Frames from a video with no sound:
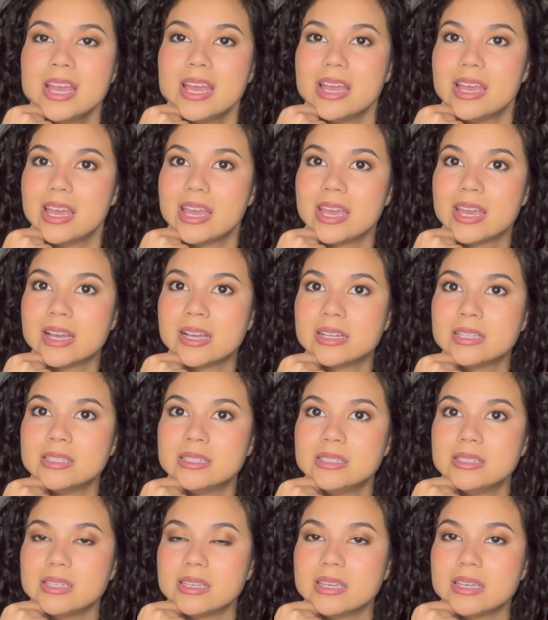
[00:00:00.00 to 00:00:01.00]

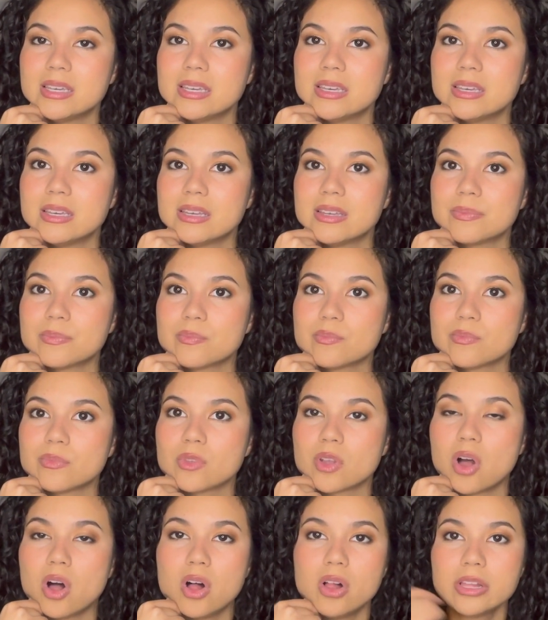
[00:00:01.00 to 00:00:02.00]
and
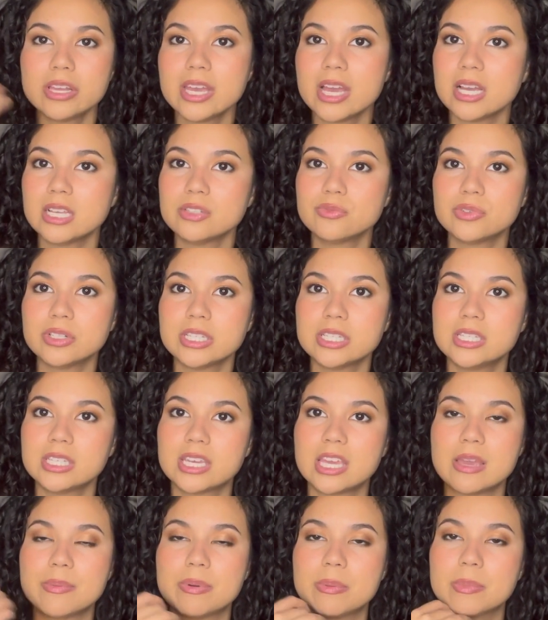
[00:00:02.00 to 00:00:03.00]
all he has really to
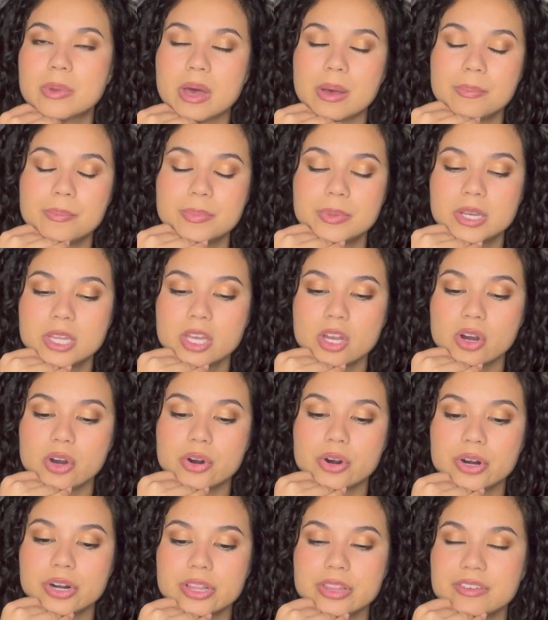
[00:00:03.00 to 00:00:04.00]
keep him company
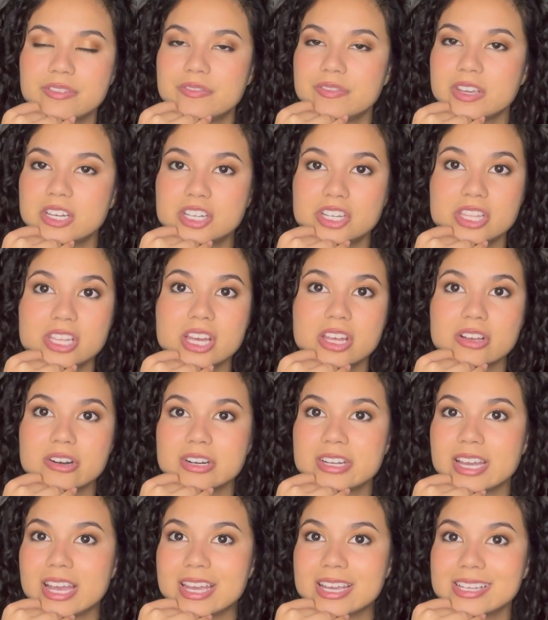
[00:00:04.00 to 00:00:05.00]
are the fish in the other
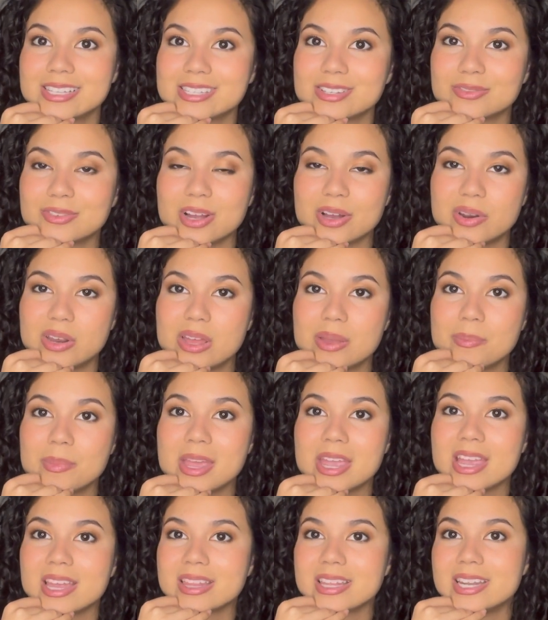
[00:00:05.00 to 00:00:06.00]
tanks around him
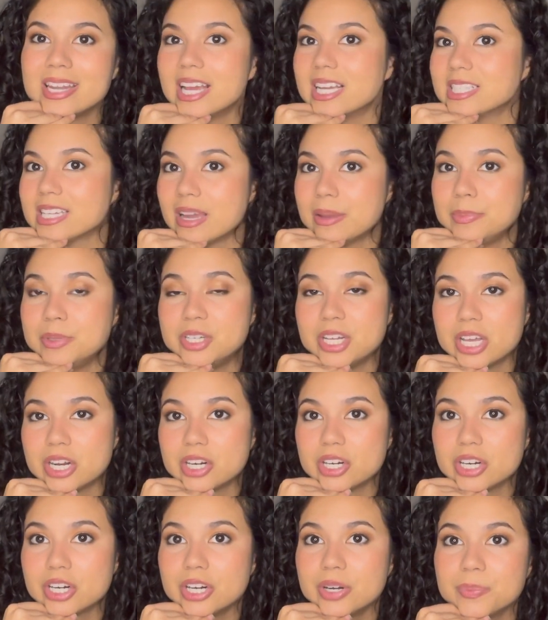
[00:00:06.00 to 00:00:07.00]
and the nighttime
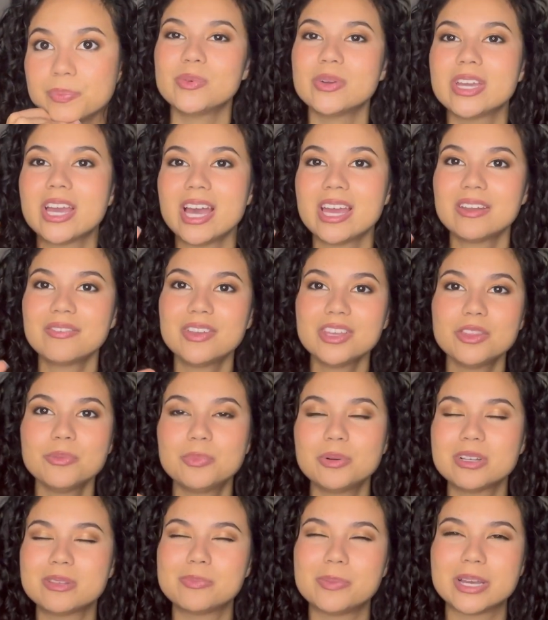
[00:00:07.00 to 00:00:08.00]
janitor. You kind of get the
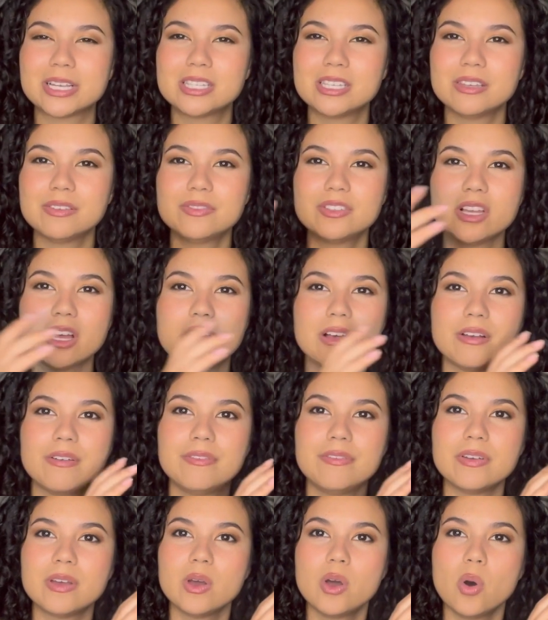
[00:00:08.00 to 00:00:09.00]
perspectives
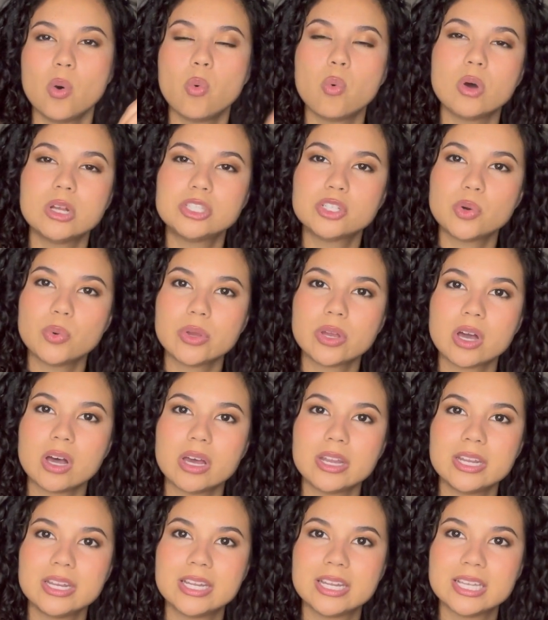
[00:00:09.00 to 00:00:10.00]
of what's going
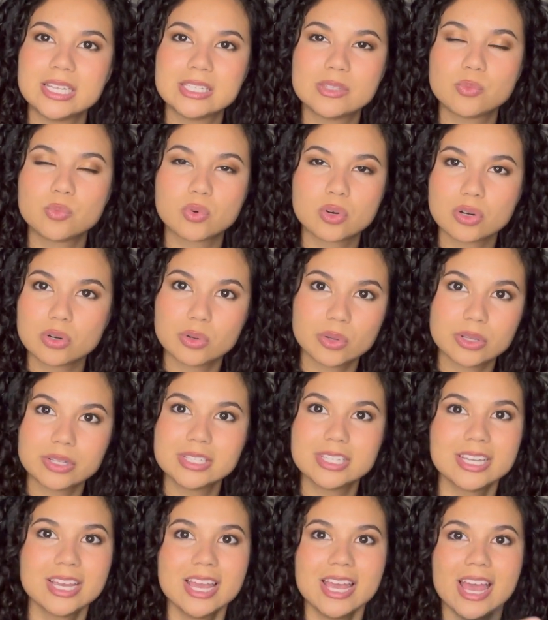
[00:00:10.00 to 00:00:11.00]
on in his
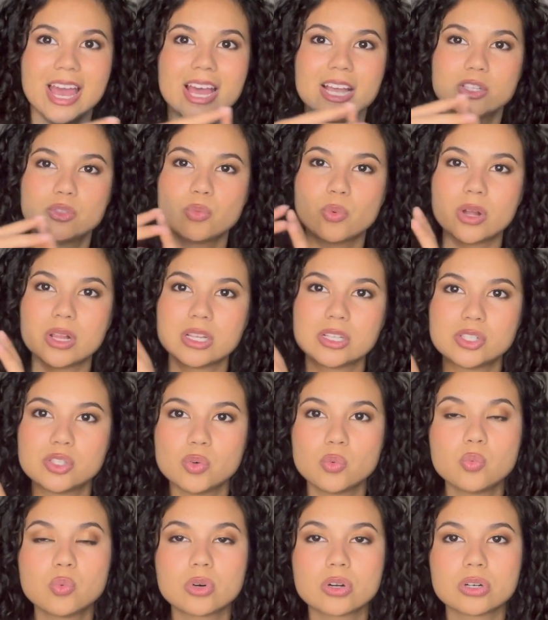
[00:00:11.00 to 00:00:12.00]
world, as well as the
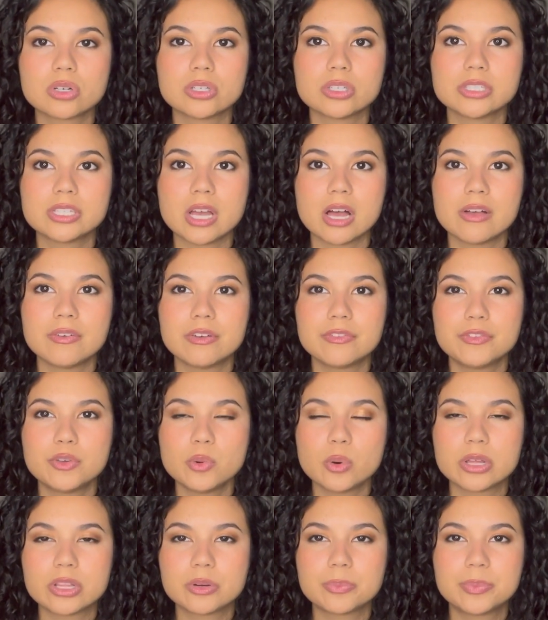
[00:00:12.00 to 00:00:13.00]
world of a few
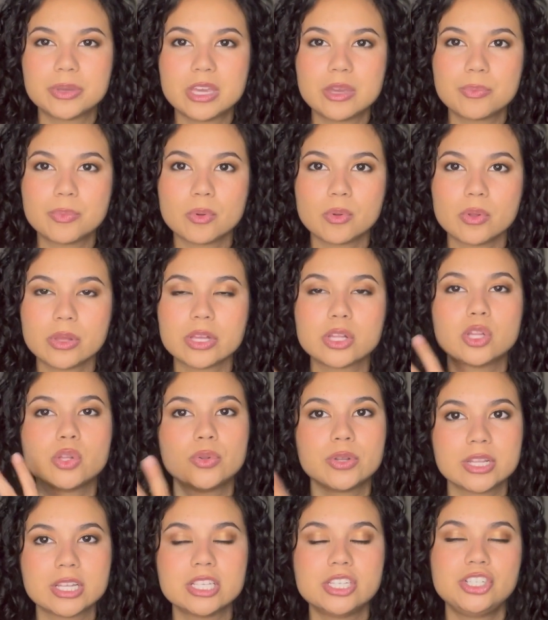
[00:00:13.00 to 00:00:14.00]
other people,
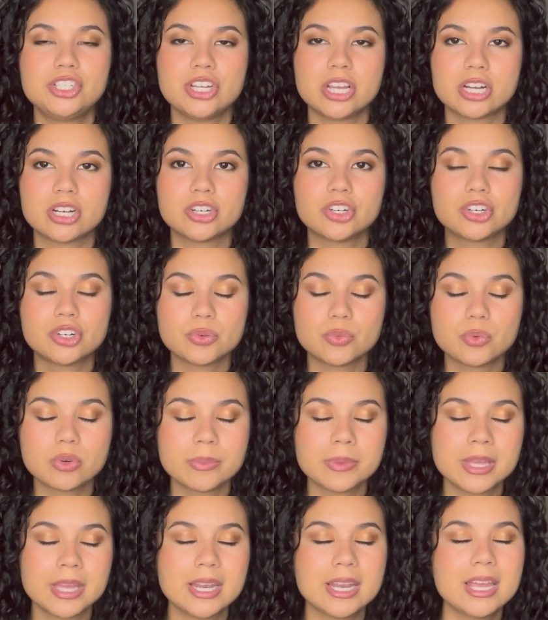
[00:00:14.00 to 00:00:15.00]
including this janitor
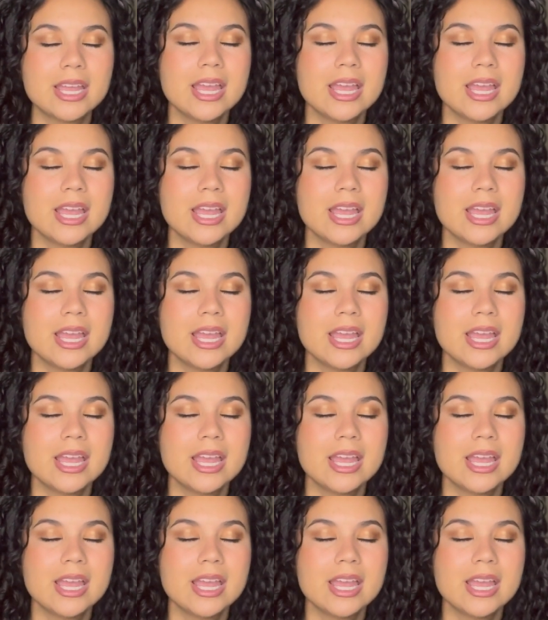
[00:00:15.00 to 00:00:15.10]
woman.